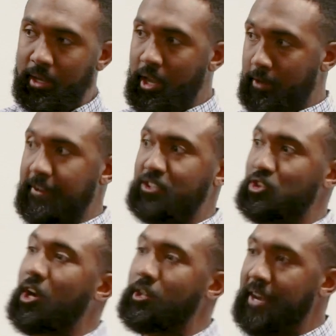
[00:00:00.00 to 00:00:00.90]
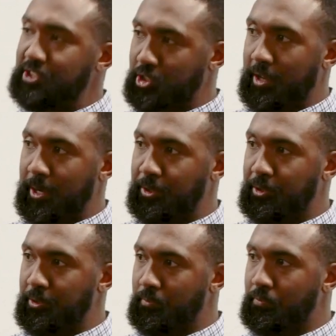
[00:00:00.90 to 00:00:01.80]
It affects your cardiovascular
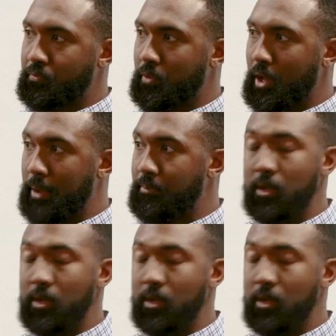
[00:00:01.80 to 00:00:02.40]
health, okay?